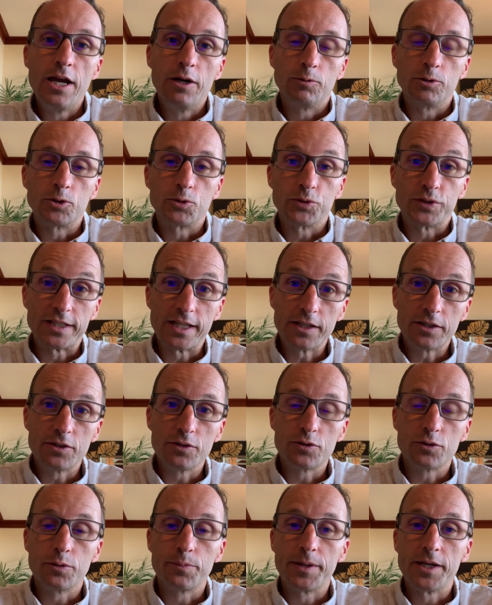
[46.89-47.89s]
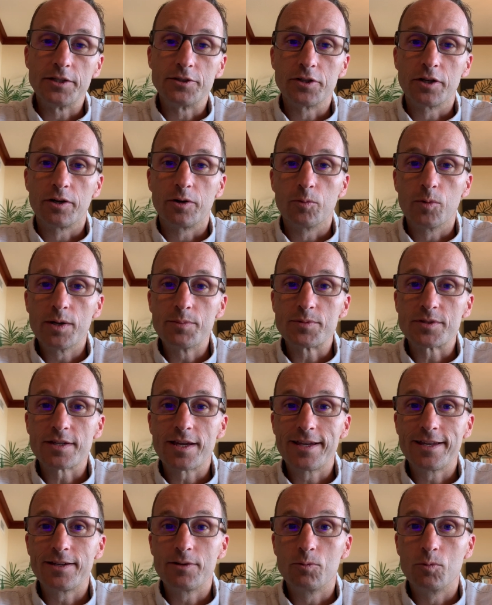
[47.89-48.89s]
which will take you to a page on our
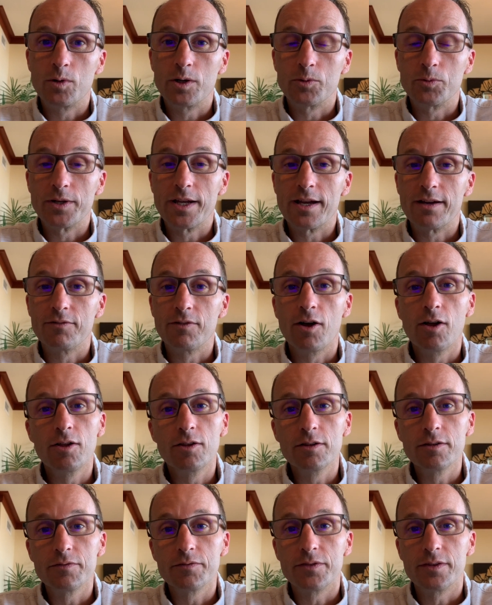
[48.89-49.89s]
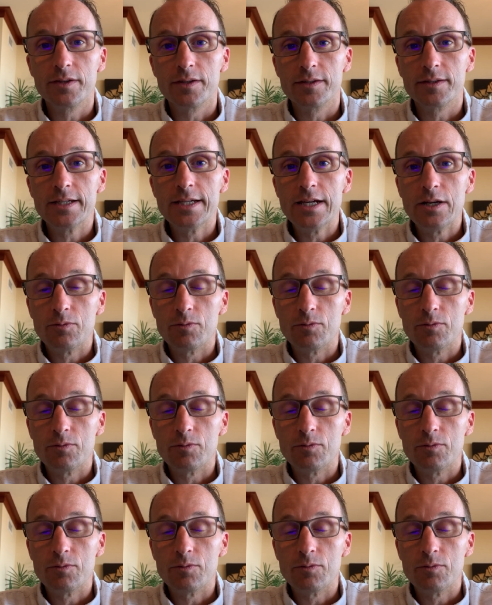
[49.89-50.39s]
website where we have all of the